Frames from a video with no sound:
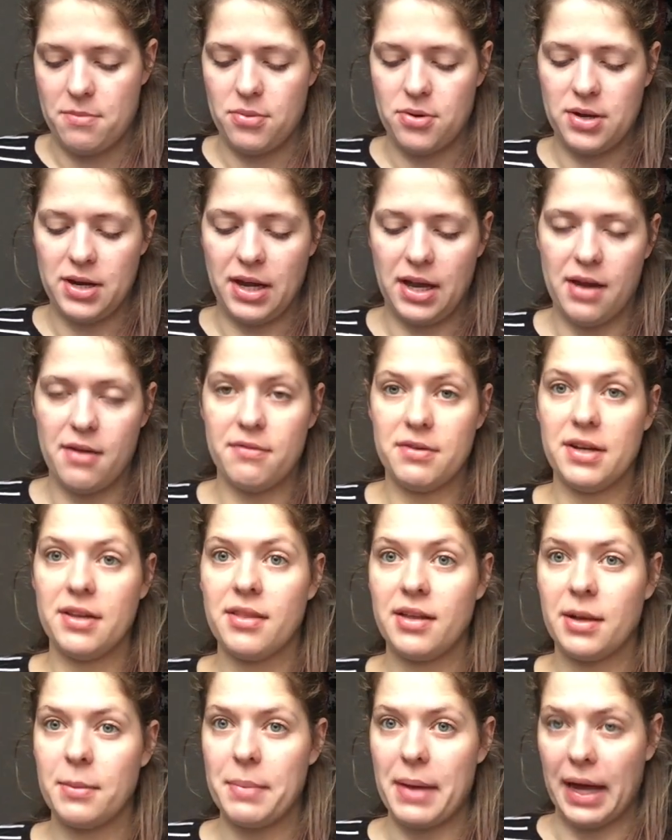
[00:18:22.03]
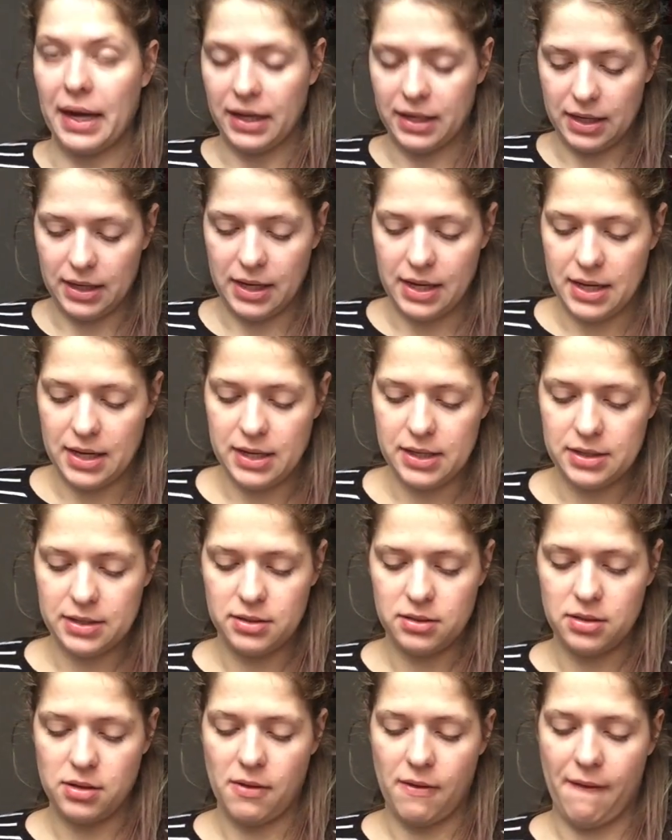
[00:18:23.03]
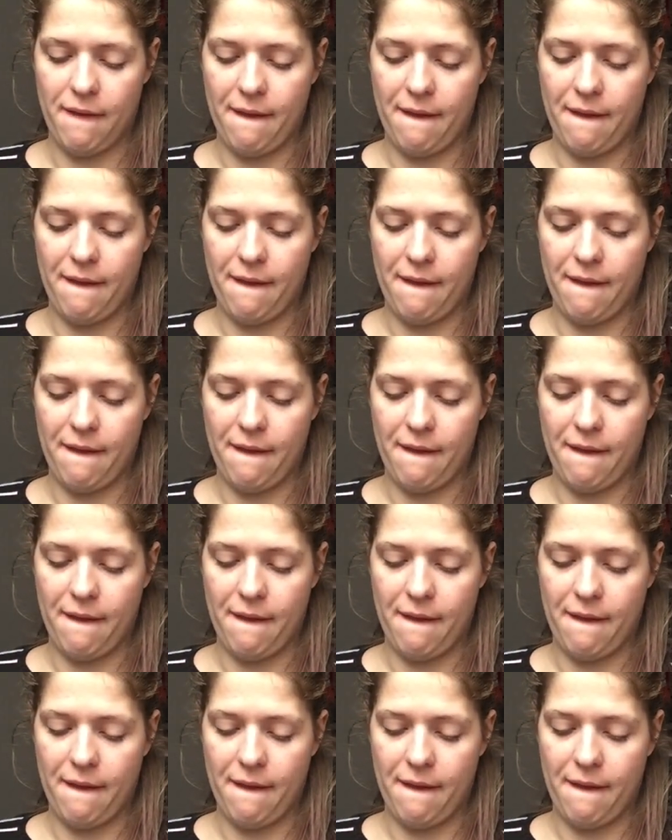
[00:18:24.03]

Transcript: Putting everything back again.